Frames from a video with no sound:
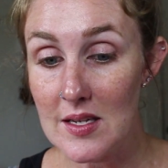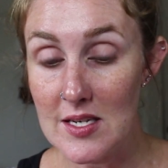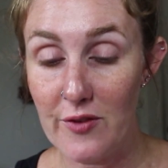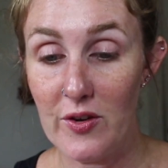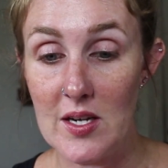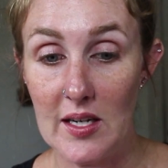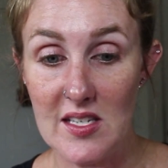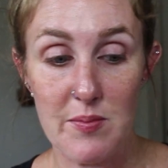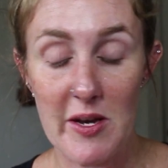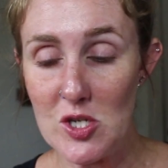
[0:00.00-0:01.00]
different and
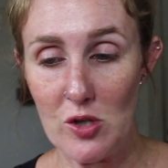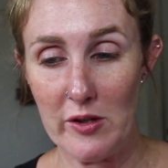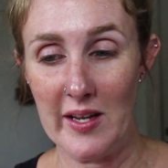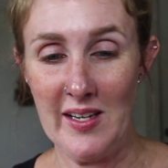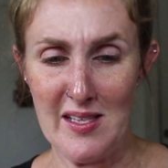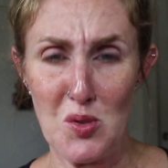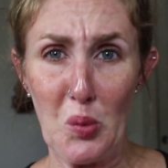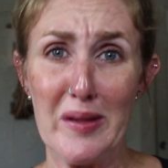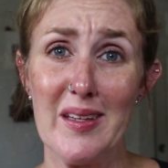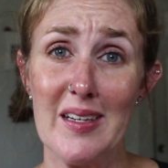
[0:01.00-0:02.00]
special, and it's
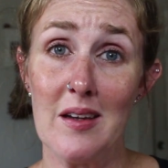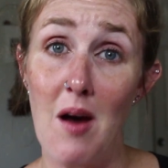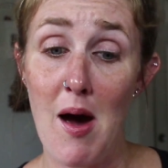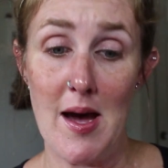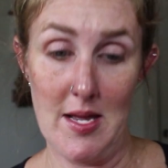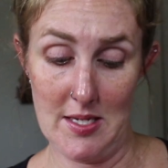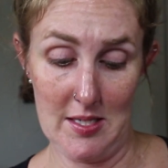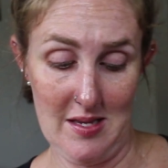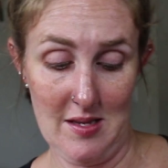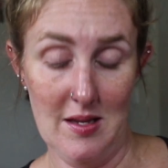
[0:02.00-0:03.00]
really
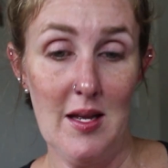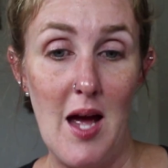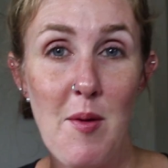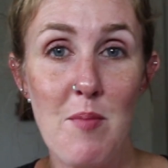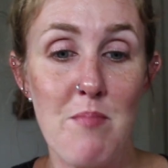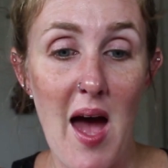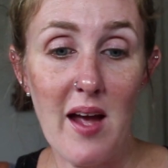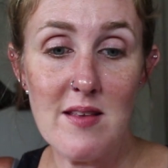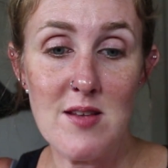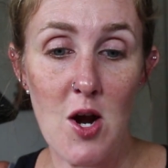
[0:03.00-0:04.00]
not. I mean,
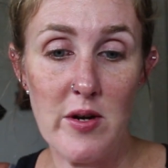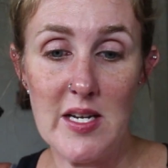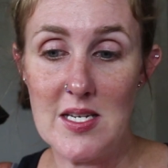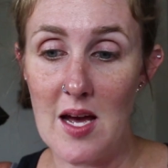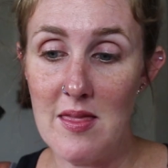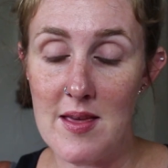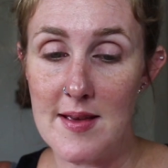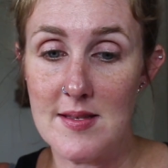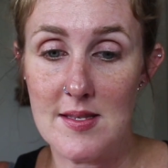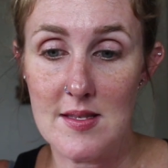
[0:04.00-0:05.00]
MAC has already done
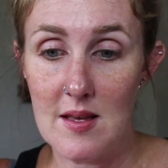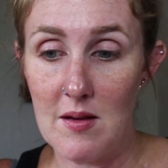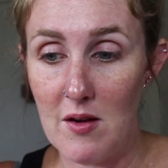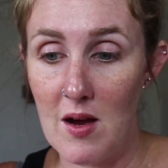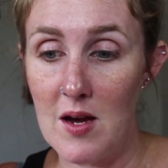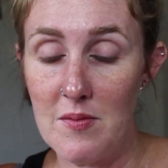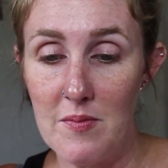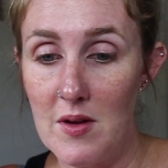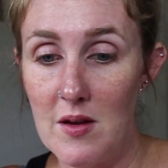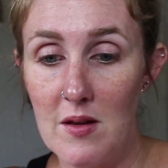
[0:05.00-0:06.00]
this.
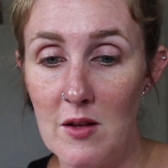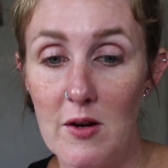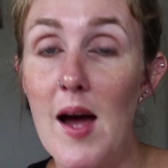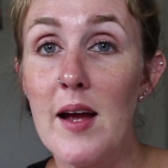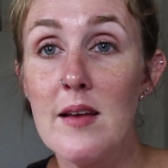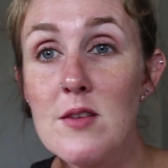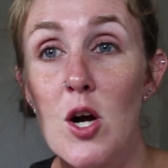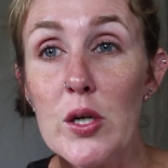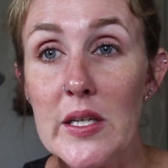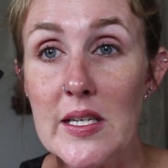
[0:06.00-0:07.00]
LORAC has
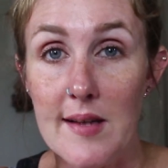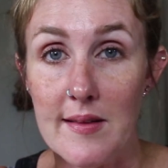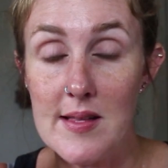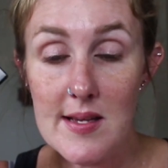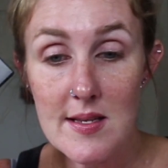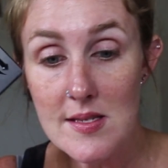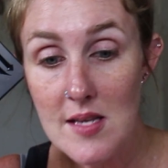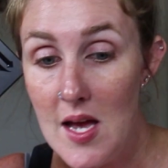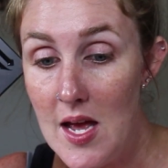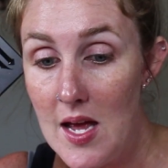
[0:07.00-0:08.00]
already done this.
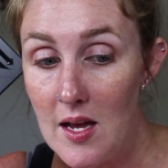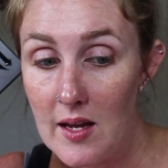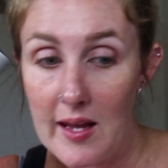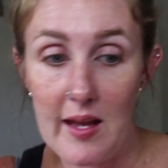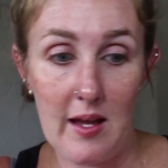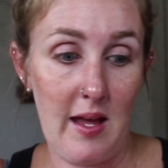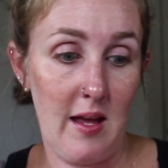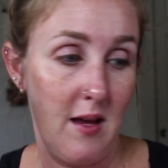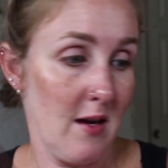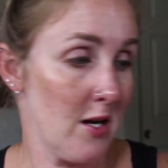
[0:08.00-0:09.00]

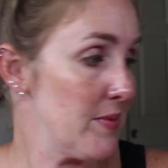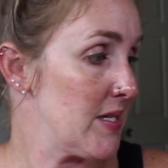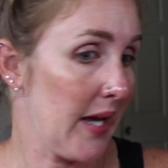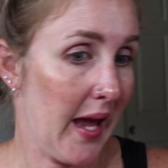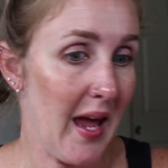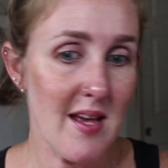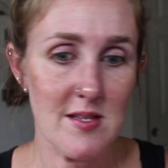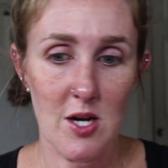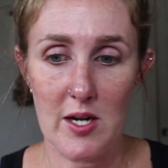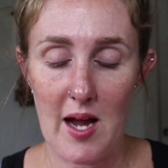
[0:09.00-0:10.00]
Urban Decay
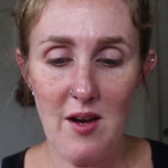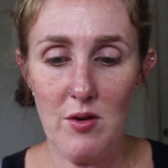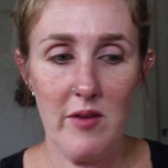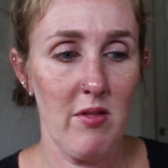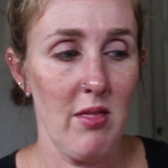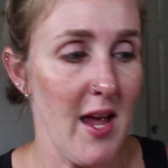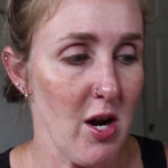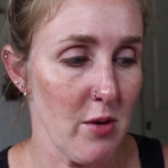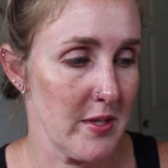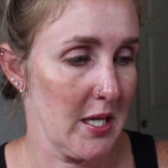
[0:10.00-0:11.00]
has already, I don't even like
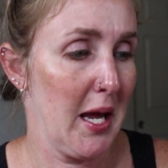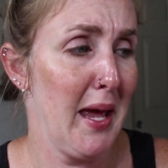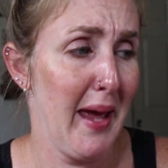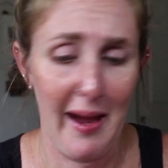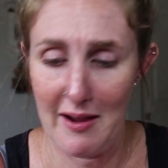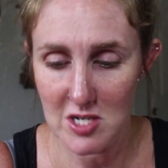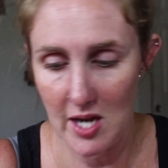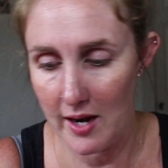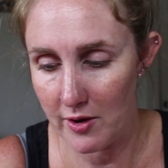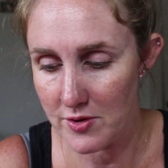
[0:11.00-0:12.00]
Urban Decay
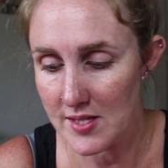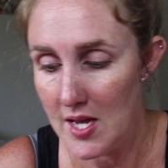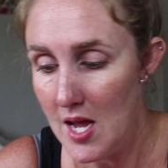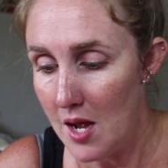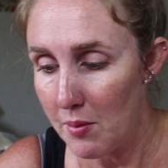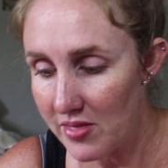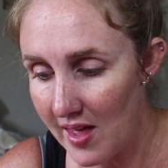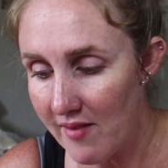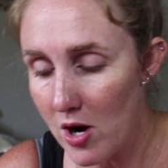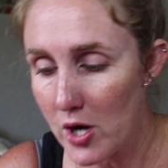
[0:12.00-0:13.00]
eyeshadows, but
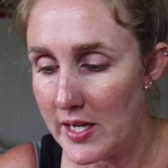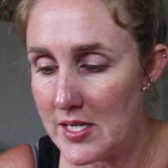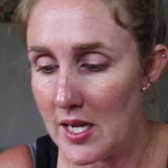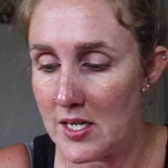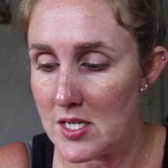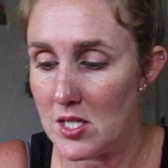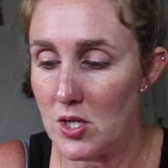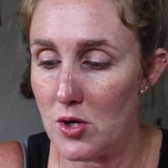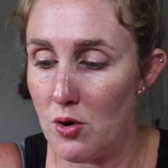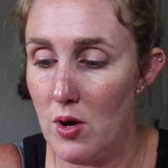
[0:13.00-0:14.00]
they've already done it
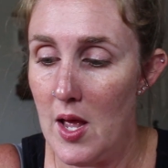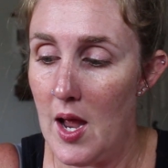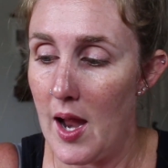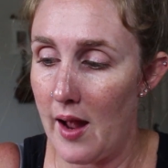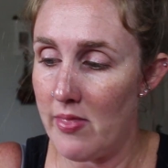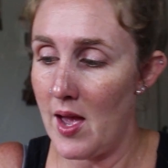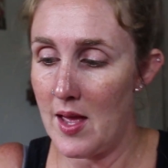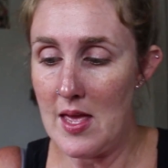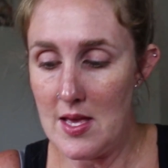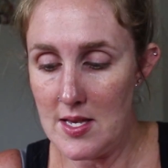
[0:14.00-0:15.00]
too. And
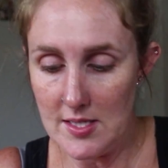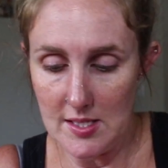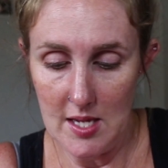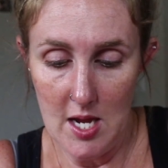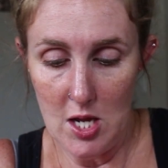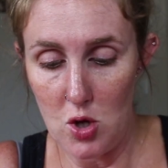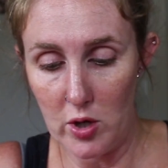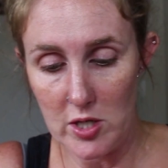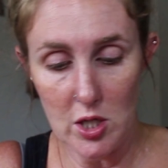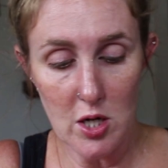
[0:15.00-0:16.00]
that is, you
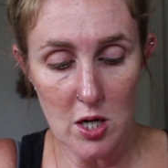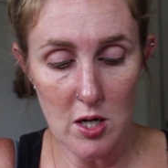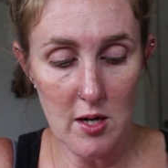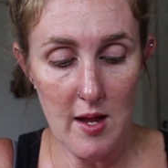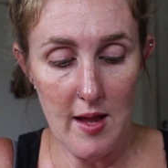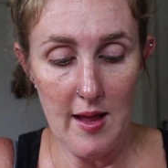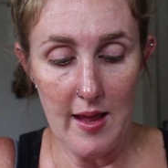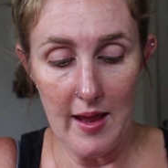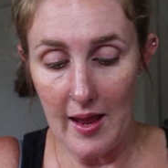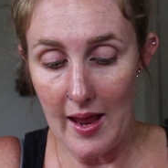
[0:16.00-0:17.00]
can turn
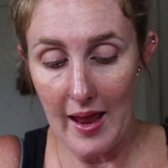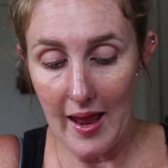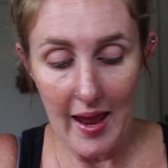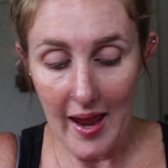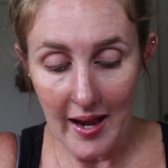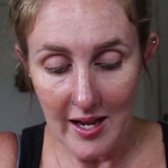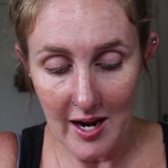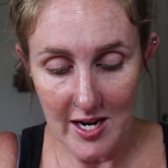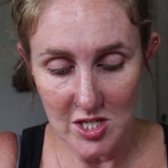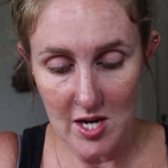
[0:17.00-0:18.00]
any
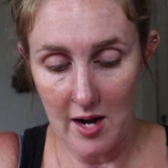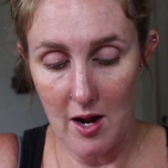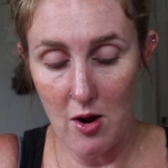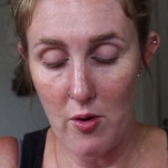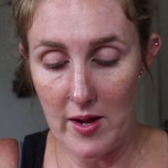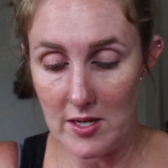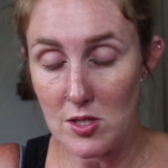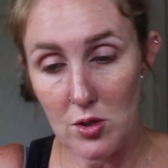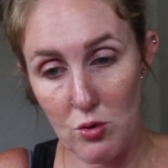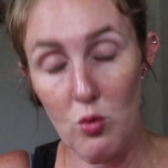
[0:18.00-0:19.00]
eyeshadow
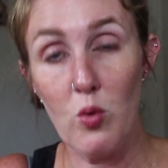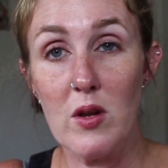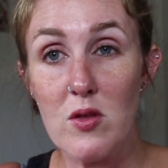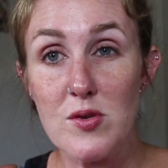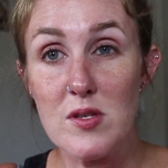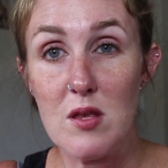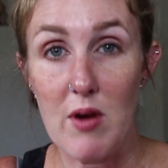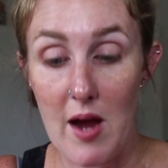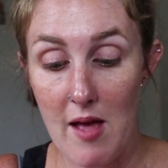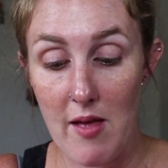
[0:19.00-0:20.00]
into one of those
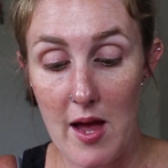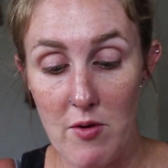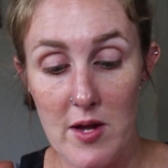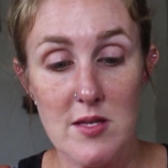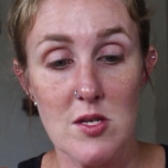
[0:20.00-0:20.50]
3 highlight ones